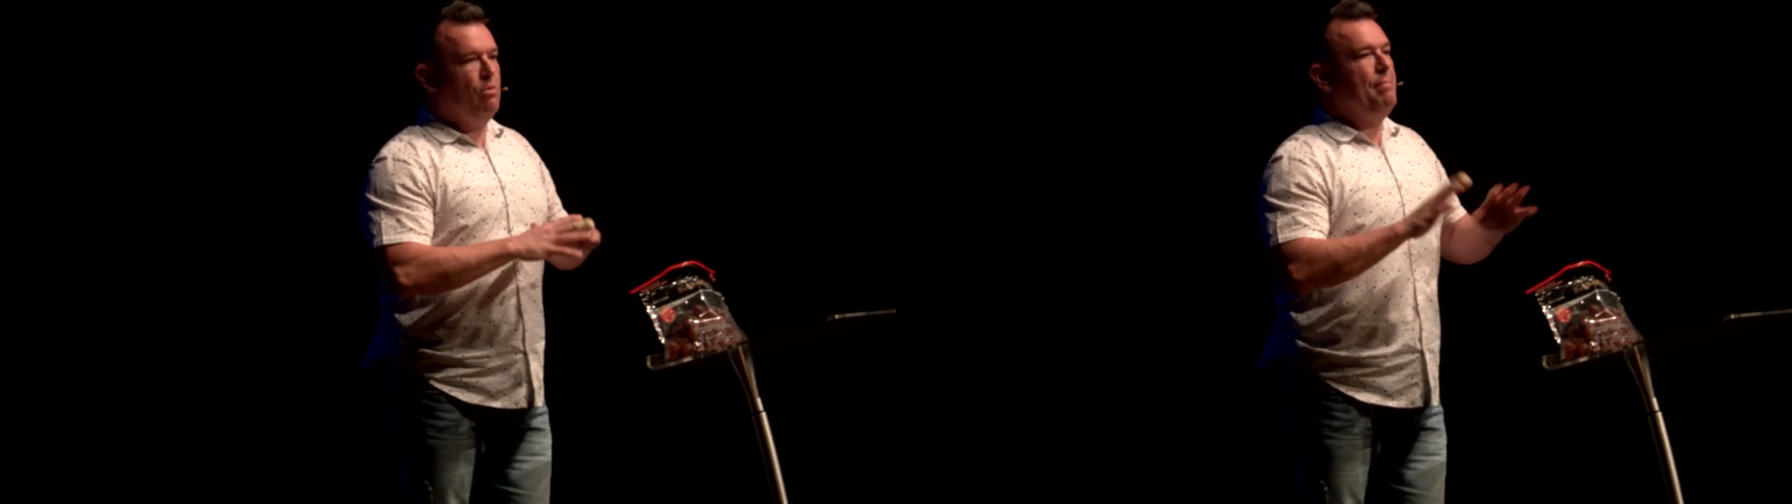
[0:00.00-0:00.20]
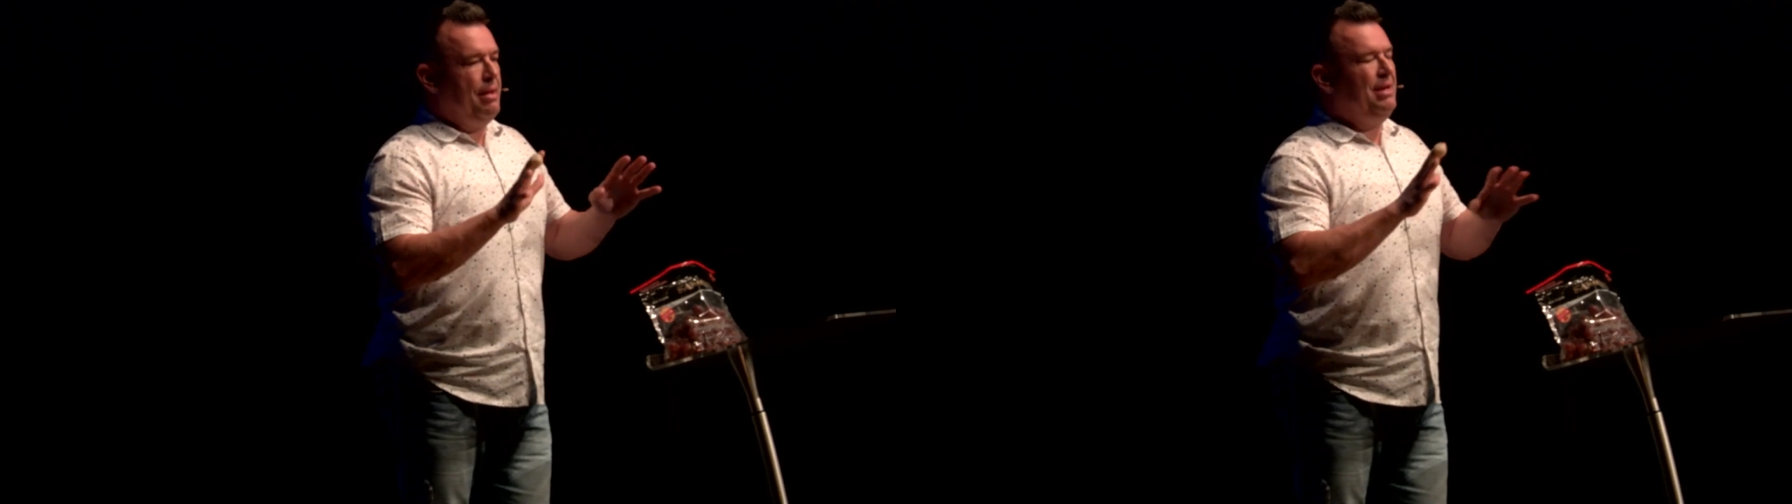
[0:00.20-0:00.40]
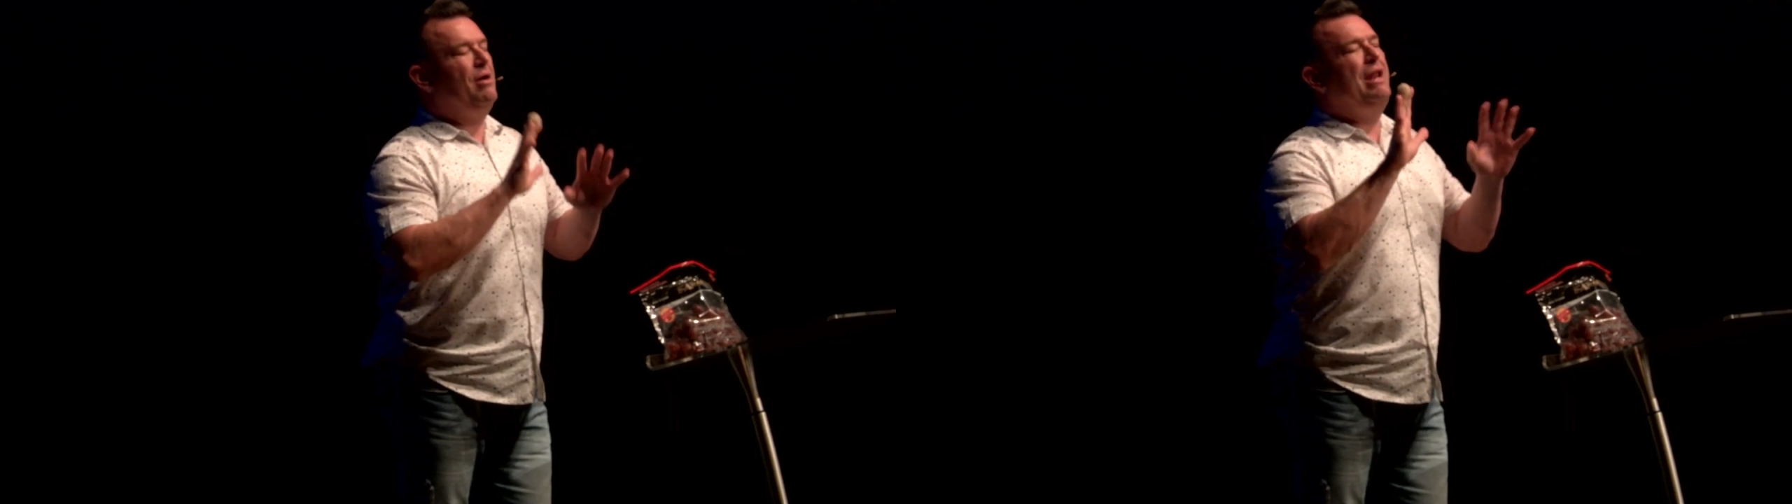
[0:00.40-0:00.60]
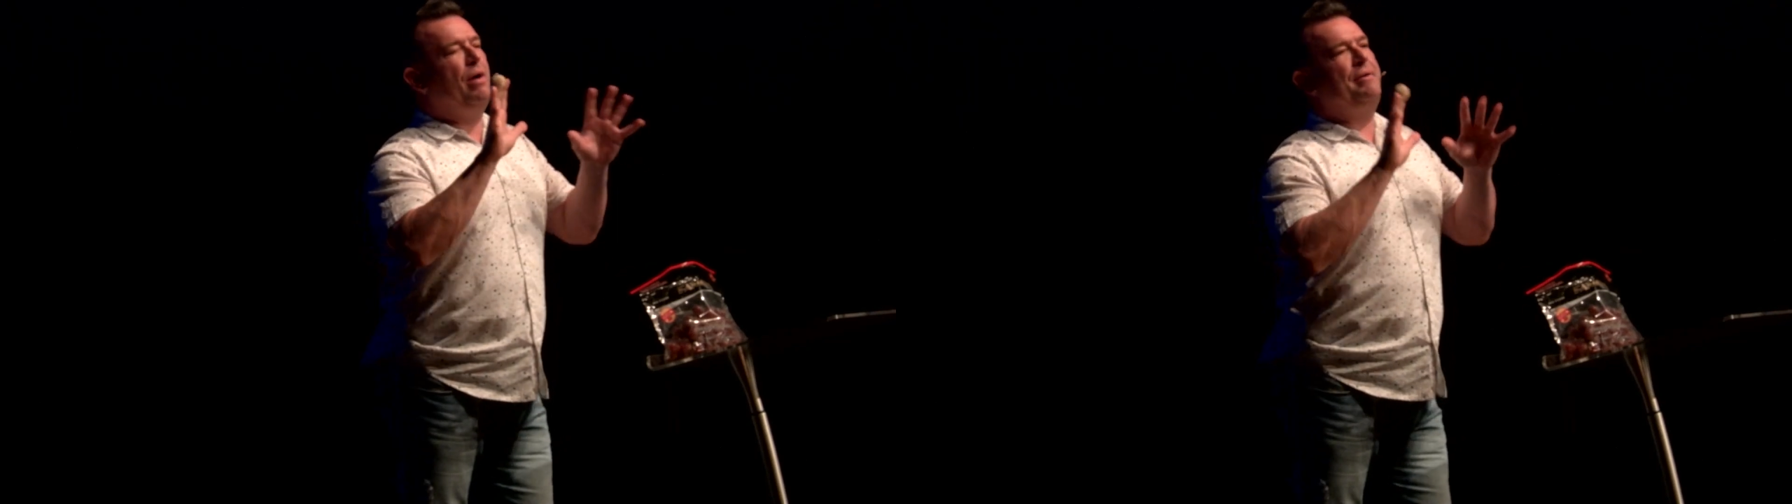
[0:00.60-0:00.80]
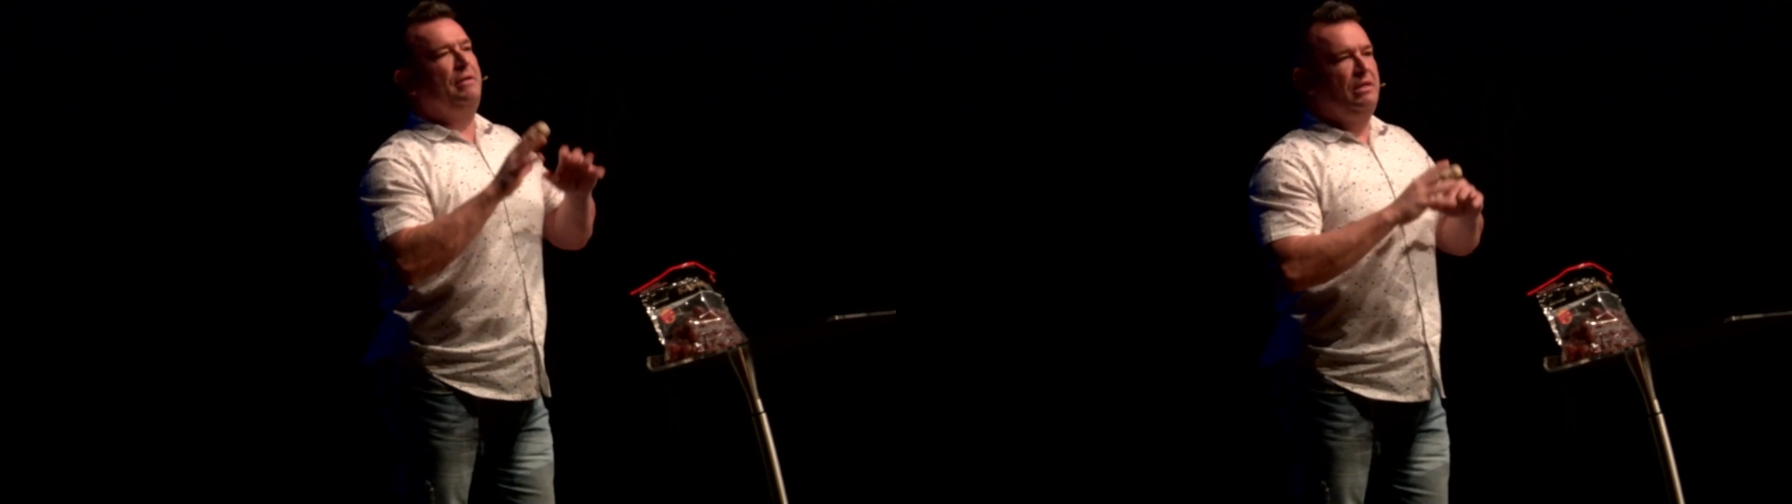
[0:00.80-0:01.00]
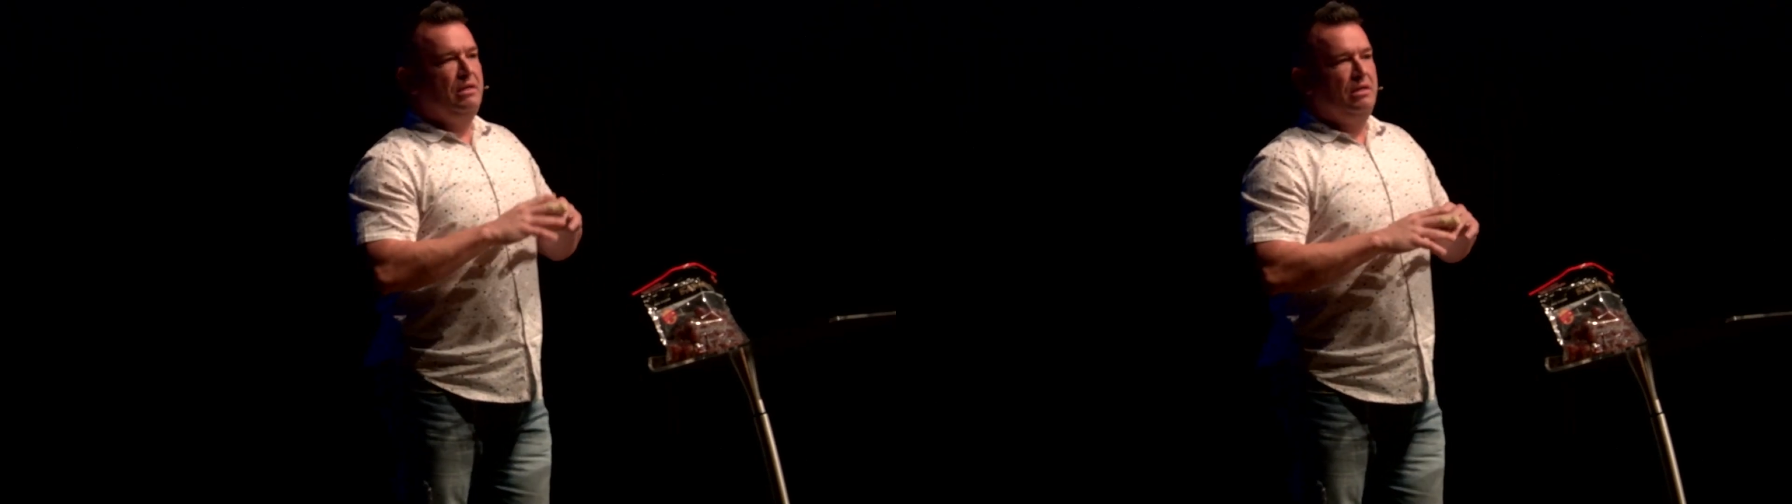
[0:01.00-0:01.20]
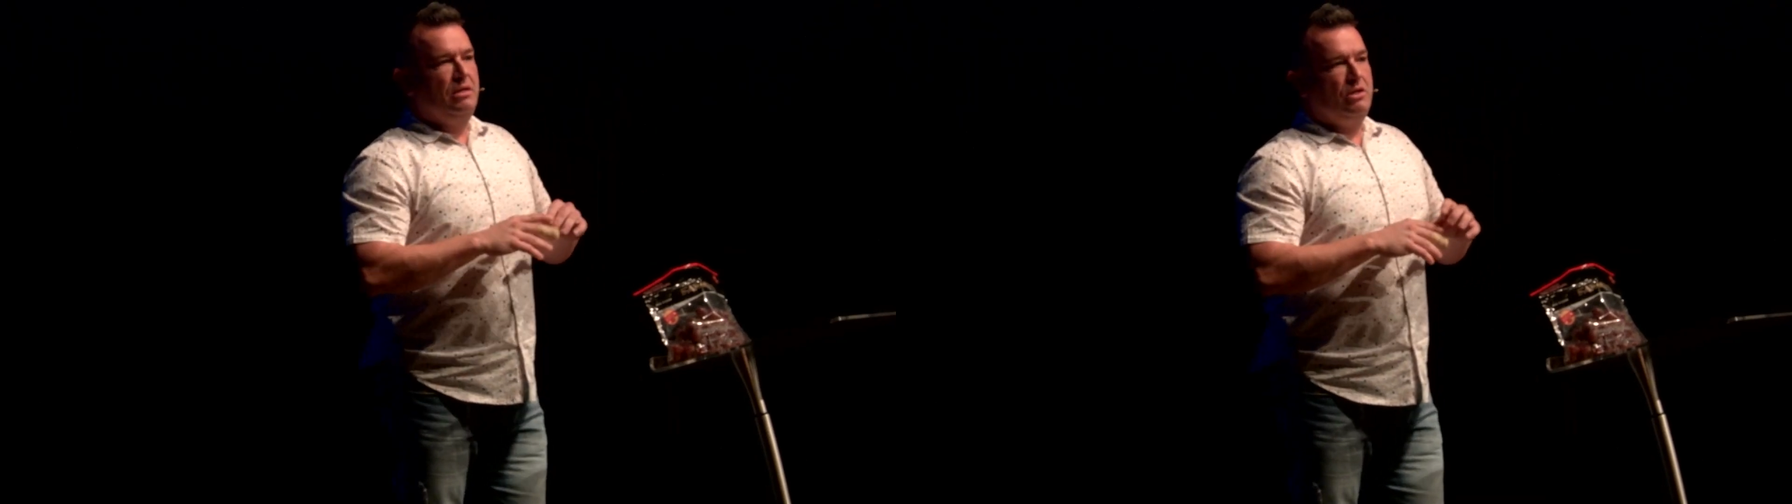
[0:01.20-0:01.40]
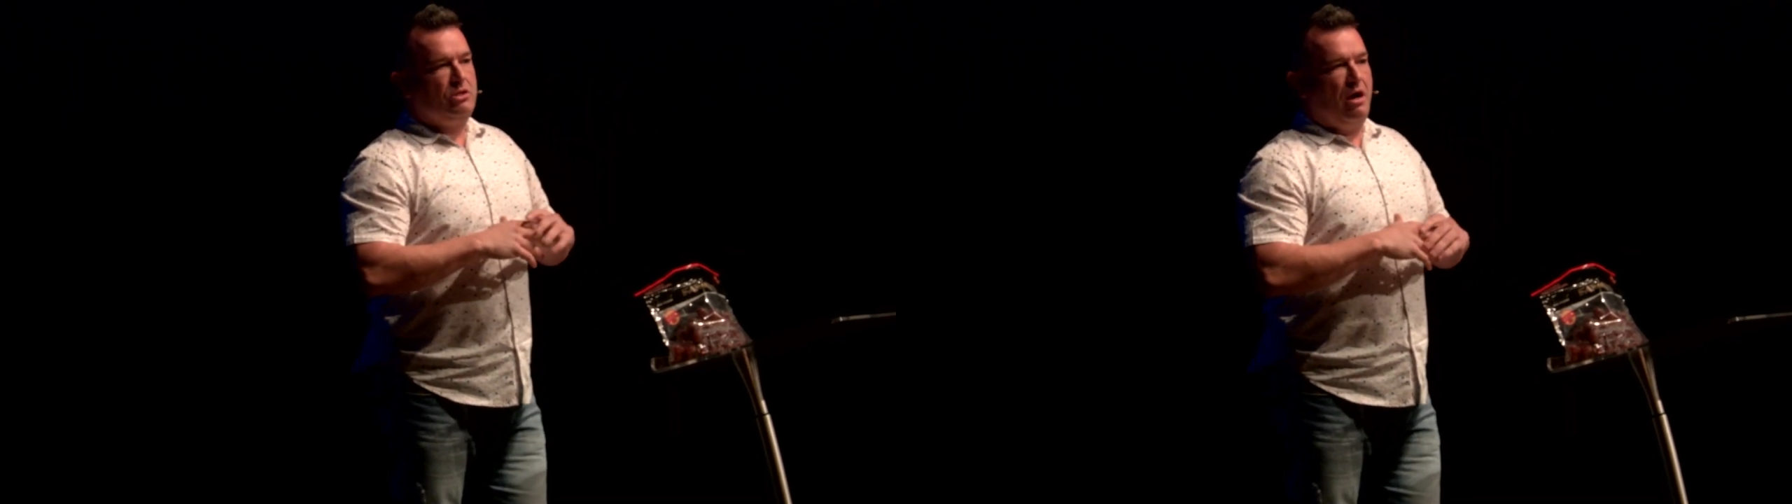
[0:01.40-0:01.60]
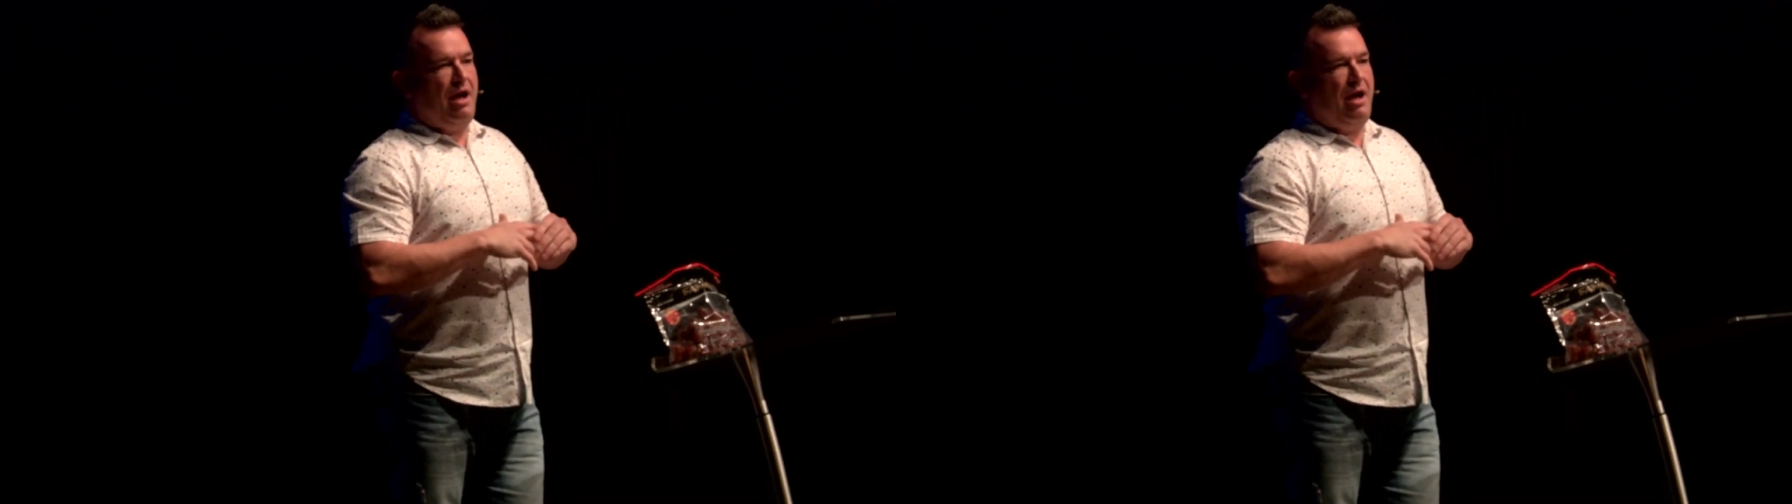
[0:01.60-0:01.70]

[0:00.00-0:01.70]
Well, maybe. No, anyway, so